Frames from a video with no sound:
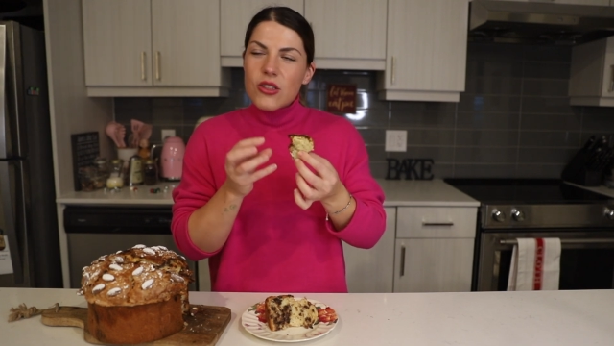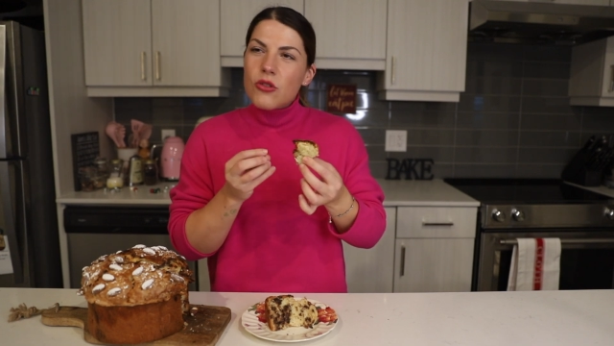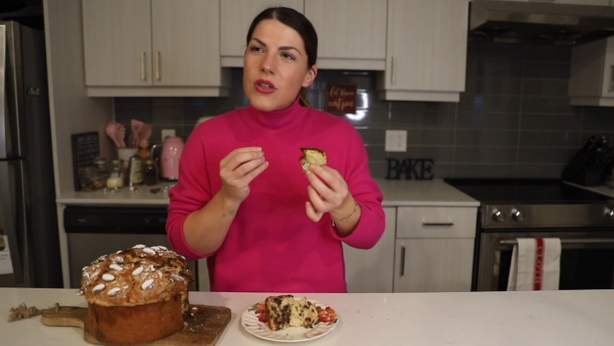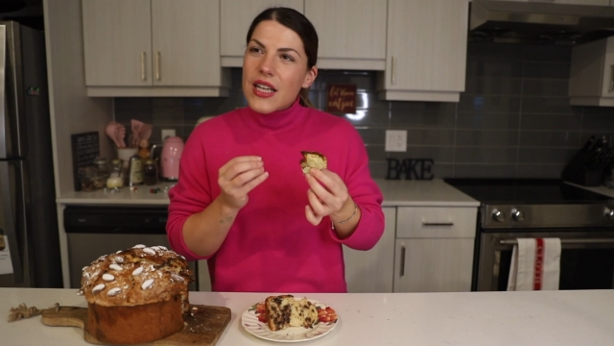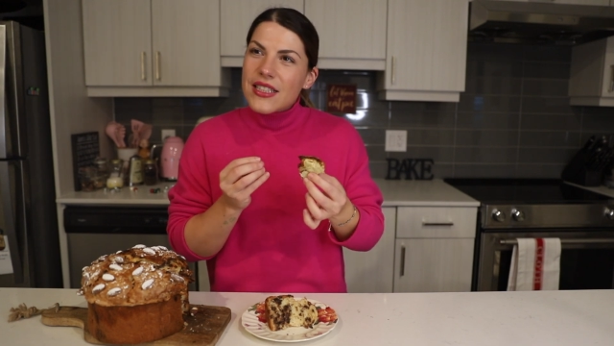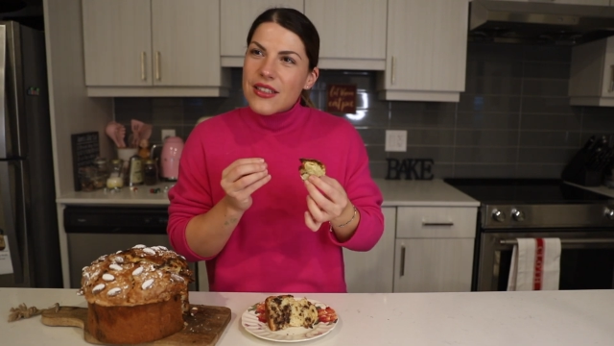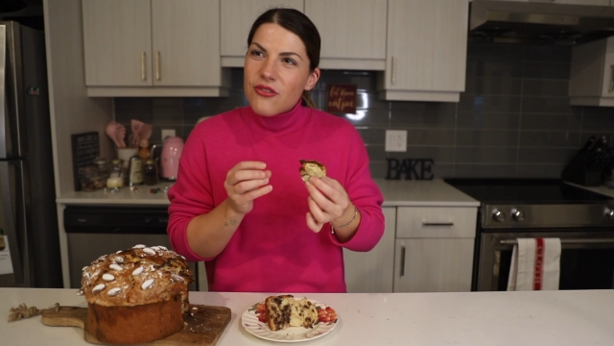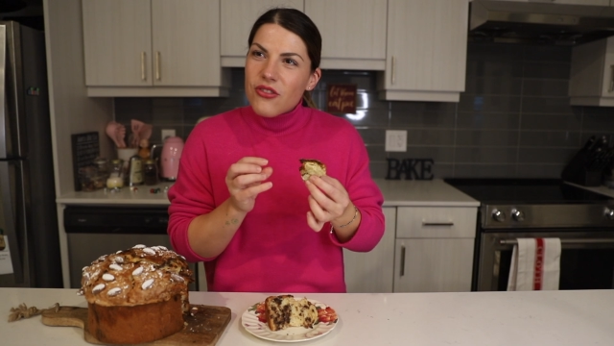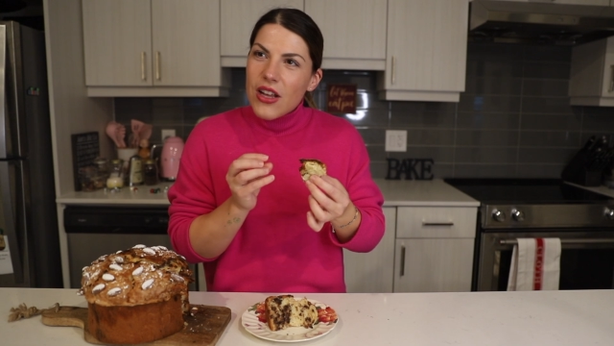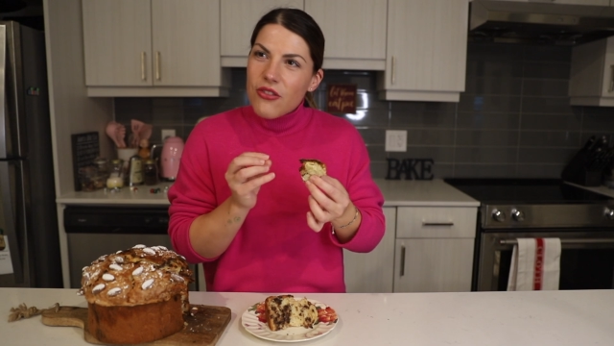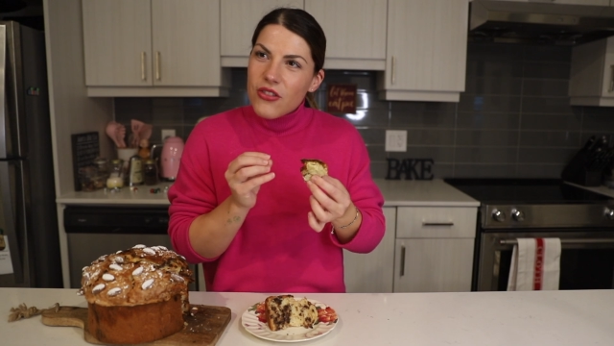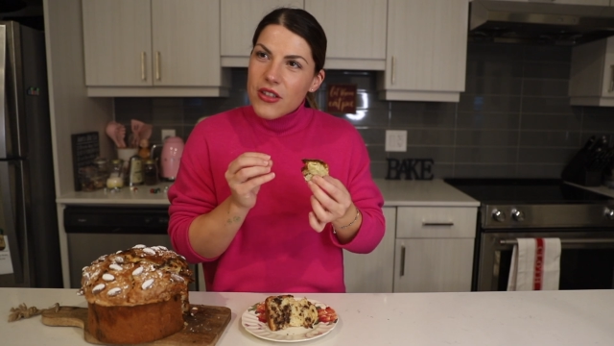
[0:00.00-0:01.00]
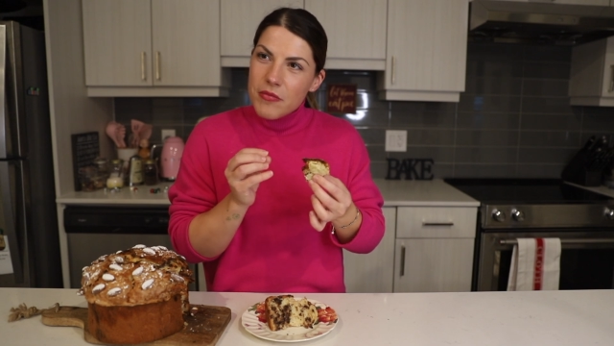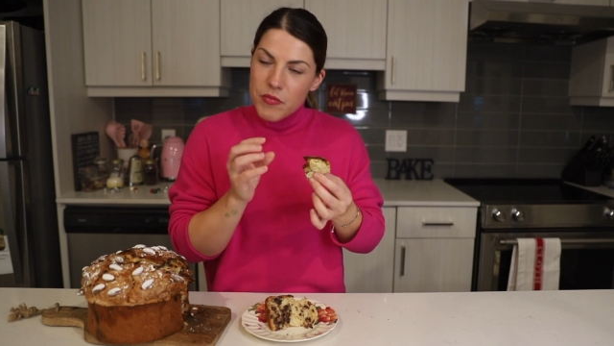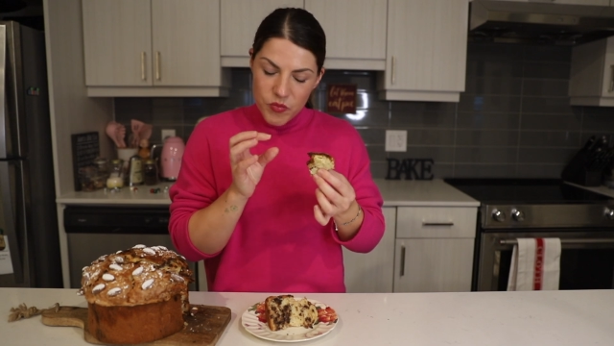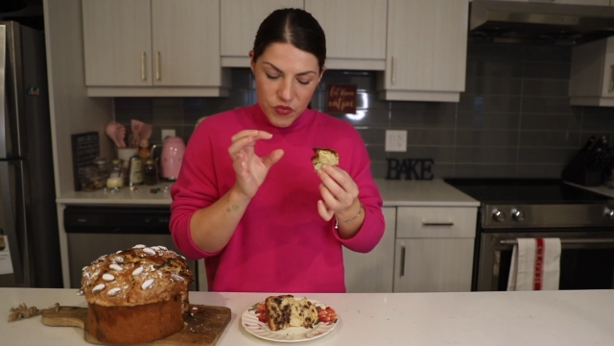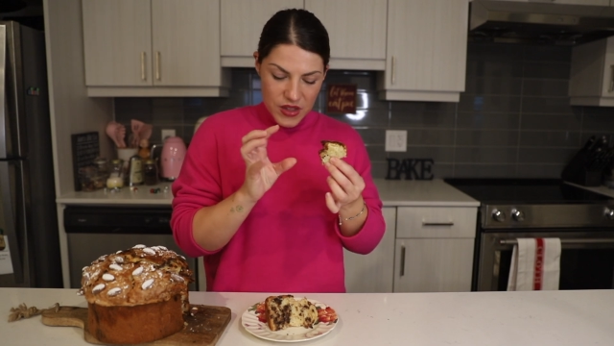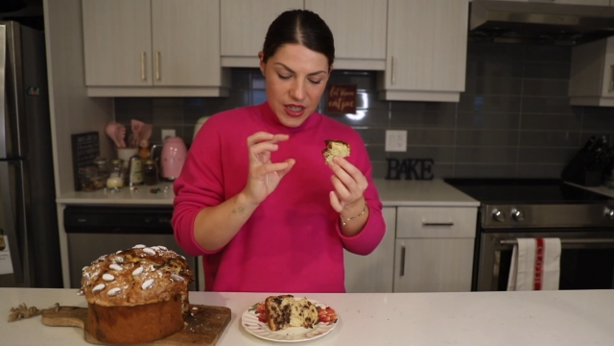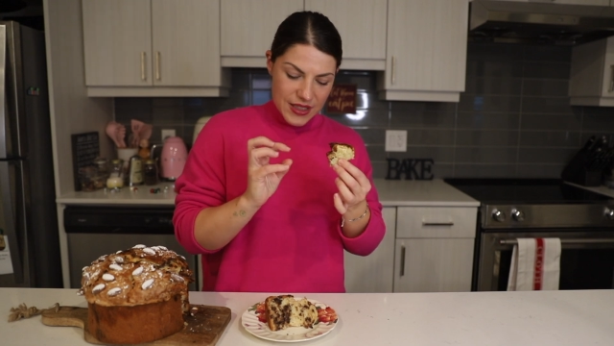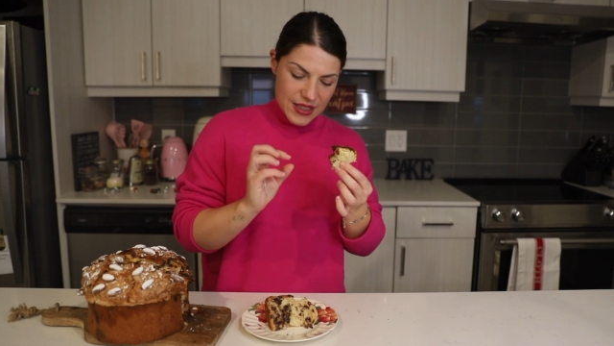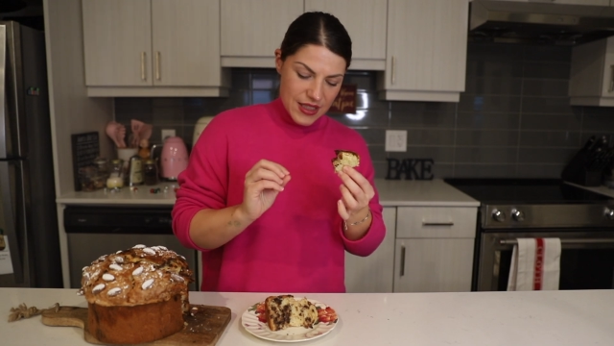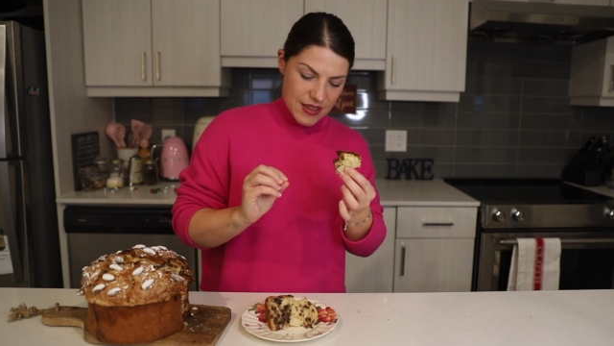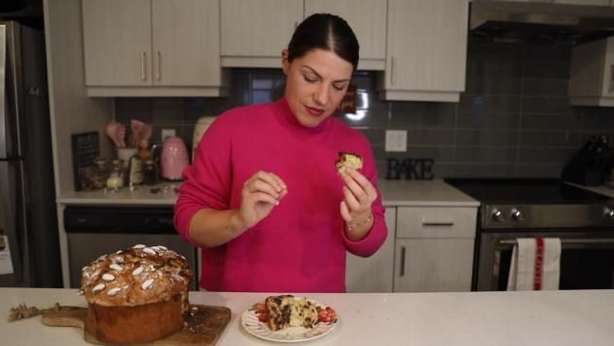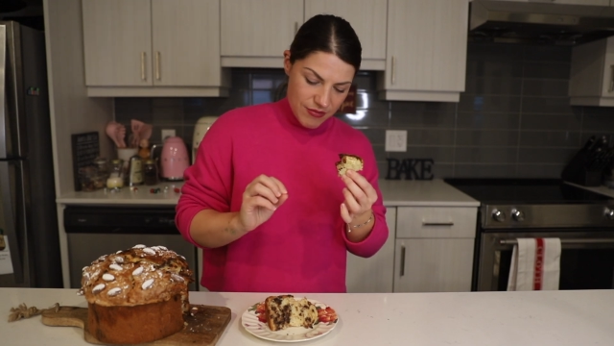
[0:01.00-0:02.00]
so nice and fluffy, nice
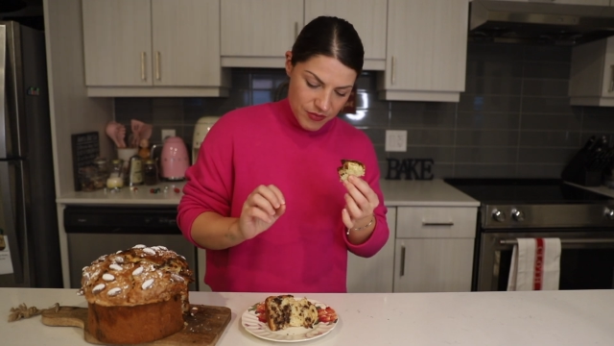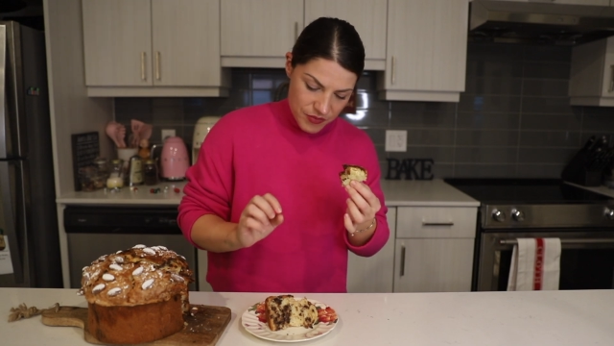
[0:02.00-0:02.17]
and